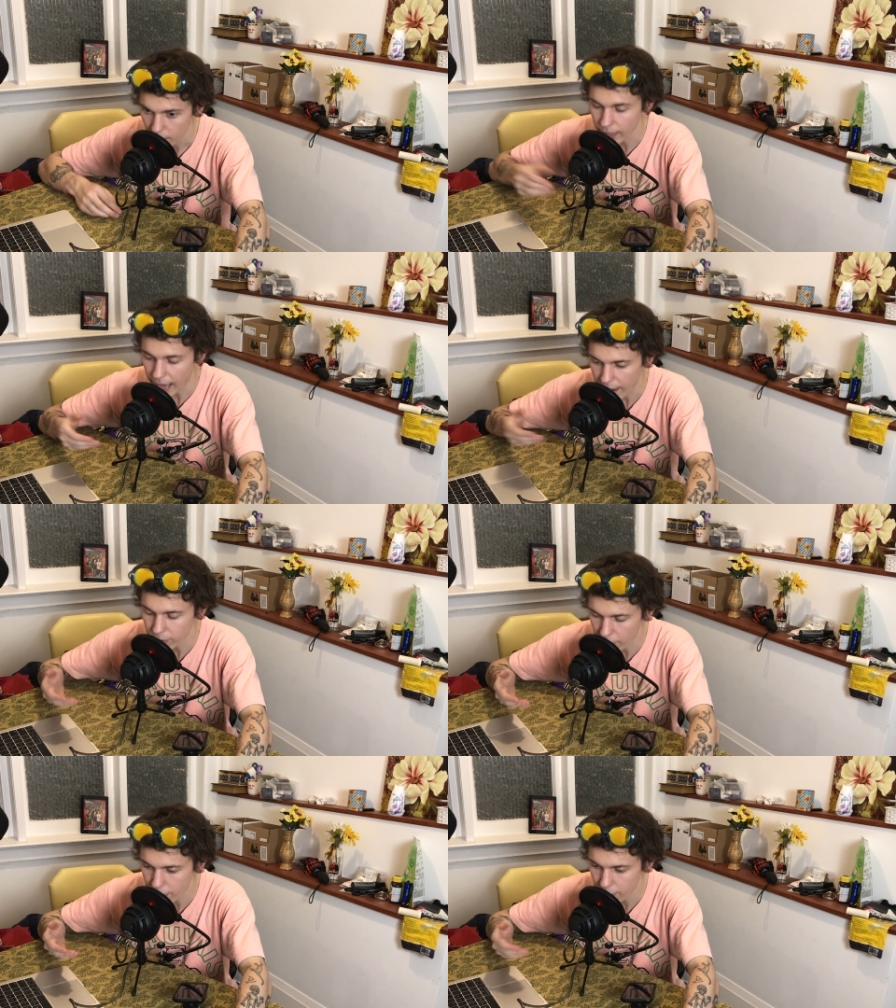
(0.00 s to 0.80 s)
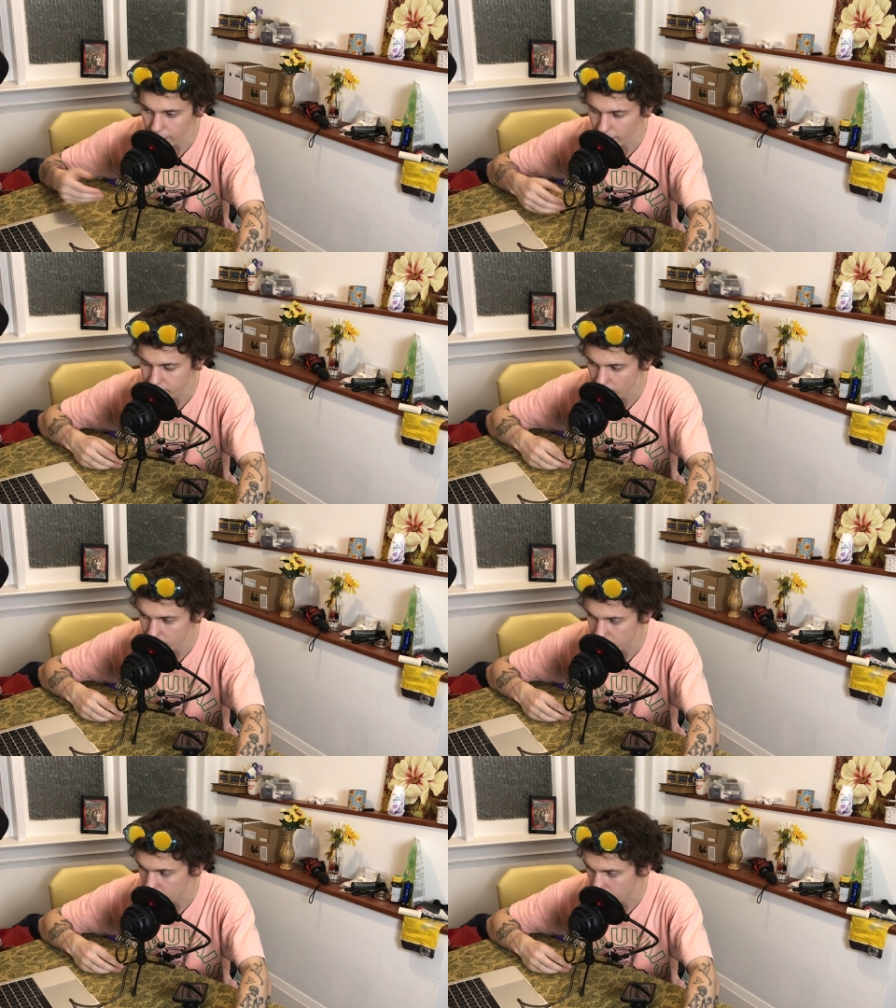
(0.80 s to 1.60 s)
like after the thirty life
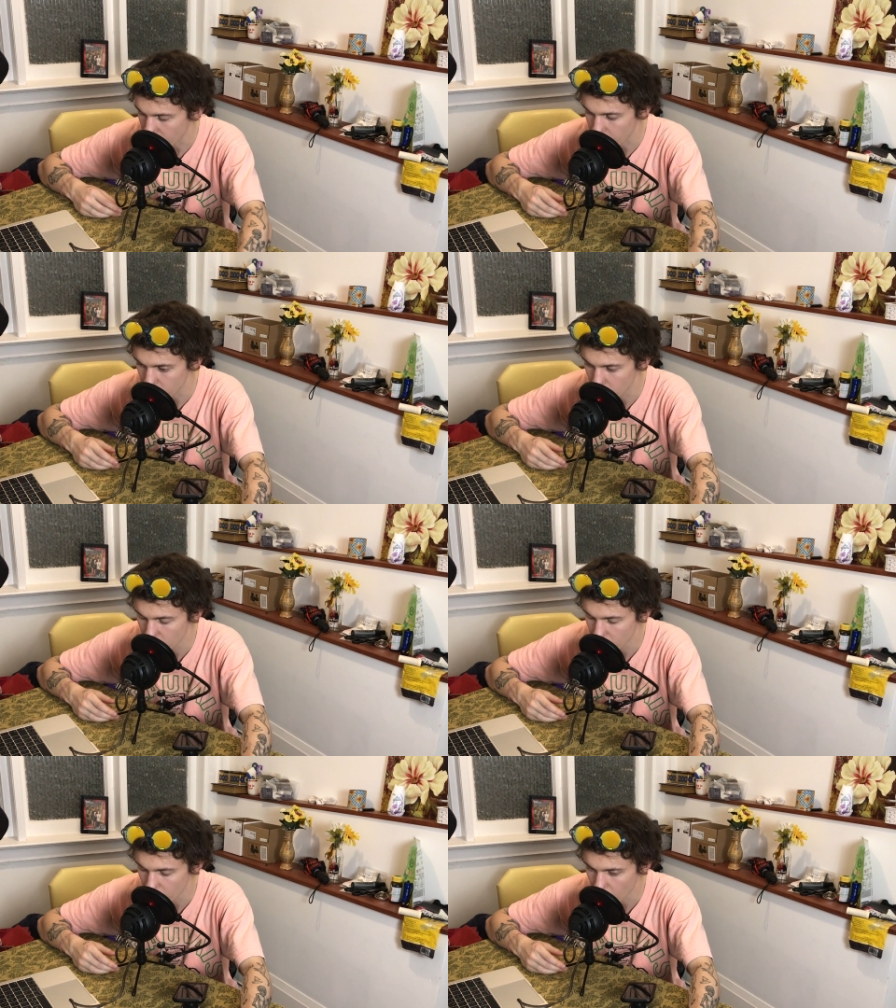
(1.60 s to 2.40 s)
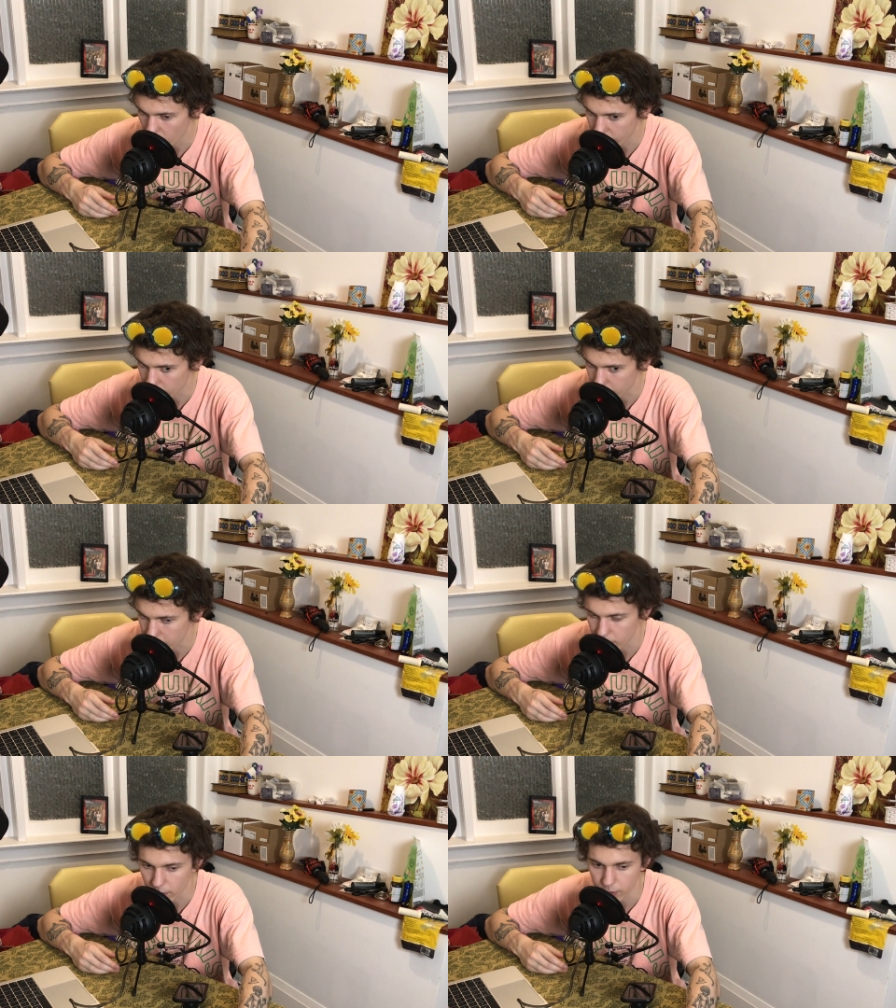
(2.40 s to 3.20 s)
sentences, like, I'm gonna go and kill people.